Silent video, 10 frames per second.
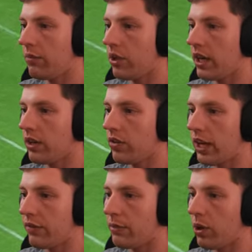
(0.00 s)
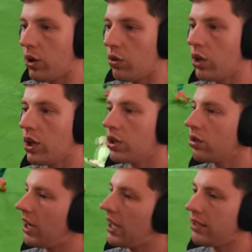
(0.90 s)
And what on. Lovely ball.
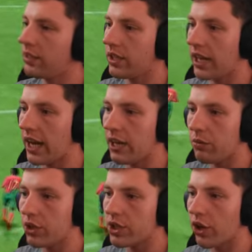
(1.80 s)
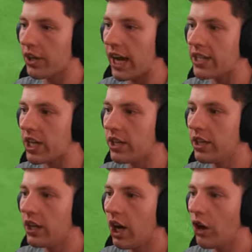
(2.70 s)
Okay, that works. Odegaard's
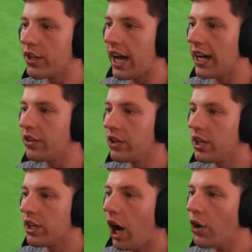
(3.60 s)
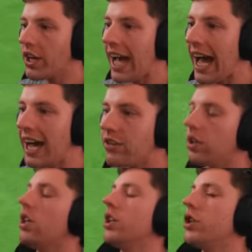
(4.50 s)
in. Odegaard.
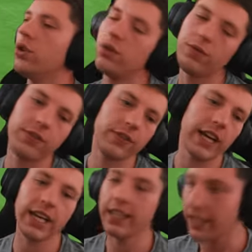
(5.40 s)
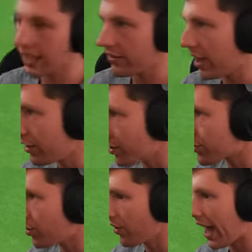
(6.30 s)
Odegaard! Oh, you fucking cunt. How do you
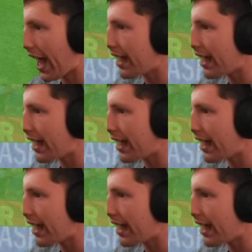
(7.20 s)
not score